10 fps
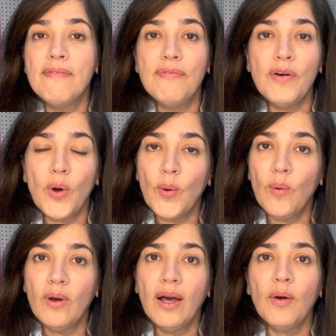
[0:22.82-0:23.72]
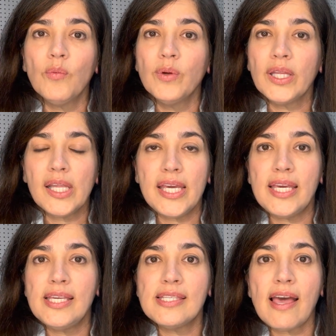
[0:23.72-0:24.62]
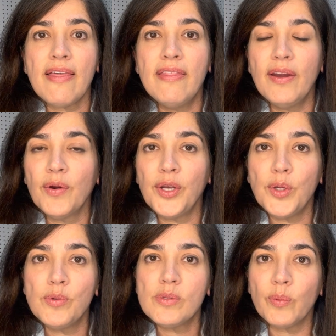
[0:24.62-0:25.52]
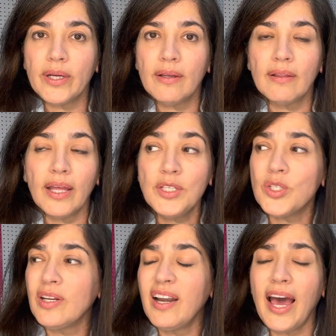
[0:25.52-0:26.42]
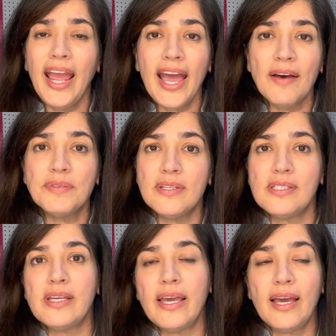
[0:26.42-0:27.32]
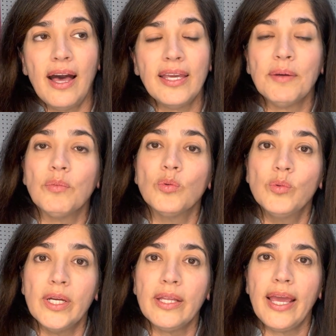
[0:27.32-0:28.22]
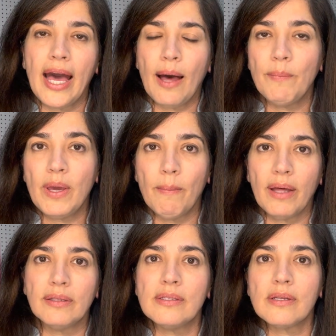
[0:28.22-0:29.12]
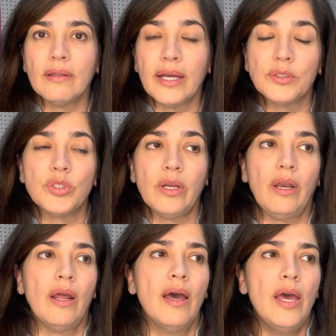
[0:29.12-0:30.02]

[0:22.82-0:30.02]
Vogue released their new spring collection, and I have to say I am really happy about this collection.